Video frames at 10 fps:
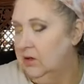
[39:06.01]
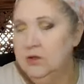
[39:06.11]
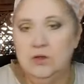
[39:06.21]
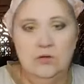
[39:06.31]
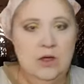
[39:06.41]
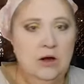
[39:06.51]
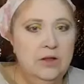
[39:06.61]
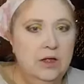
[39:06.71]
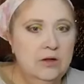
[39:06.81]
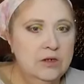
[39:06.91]
So there,
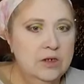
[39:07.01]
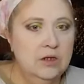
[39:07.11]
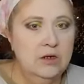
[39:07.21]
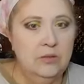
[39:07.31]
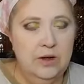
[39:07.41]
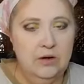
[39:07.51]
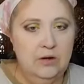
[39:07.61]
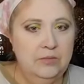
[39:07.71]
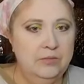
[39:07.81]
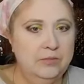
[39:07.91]
that looks a little
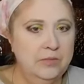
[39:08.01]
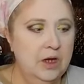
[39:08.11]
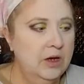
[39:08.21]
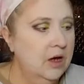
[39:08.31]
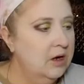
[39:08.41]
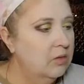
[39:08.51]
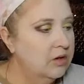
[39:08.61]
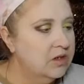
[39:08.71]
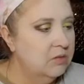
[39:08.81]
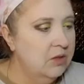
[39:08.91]
better. I kind of
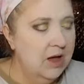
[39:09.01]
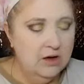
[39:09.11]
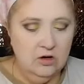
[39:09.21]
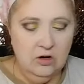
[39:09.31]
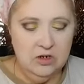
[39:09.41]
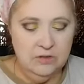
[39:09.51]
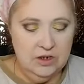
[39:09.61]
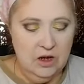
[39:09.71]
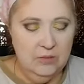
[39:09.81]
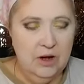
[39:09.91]
want some black across my
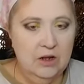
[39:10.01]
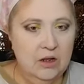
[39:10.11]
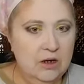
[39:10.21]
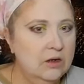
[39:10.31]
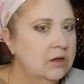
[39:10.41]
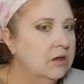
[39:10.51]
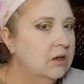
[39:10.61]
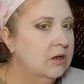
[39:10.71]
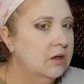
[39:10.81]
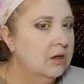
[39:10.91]
top eyeline.
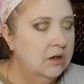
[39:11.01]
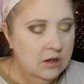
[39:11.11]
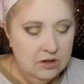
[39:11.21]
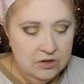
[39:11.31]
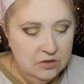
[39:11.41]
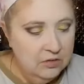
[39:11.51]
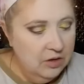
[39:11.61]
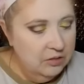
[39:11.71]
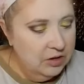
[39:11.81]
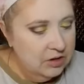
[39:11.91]
I do.
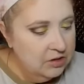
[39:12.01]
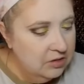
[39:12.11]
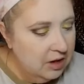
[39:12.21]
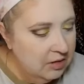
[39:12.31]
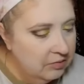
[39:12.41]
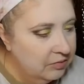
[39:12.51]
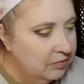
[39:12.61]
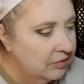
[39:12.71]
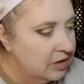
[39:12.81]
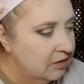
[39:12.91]
I'm going to do that.
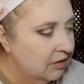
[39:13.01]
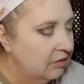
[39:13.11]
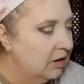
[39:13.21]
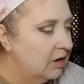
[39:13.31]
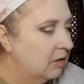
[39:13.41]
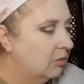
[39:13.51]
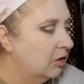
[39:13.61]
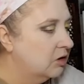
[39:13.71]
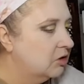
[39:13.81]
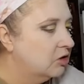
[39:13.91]
Let's see if I can find that
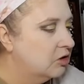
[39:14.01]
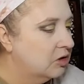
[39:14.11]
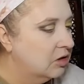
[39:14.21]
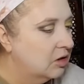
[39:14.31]
brush.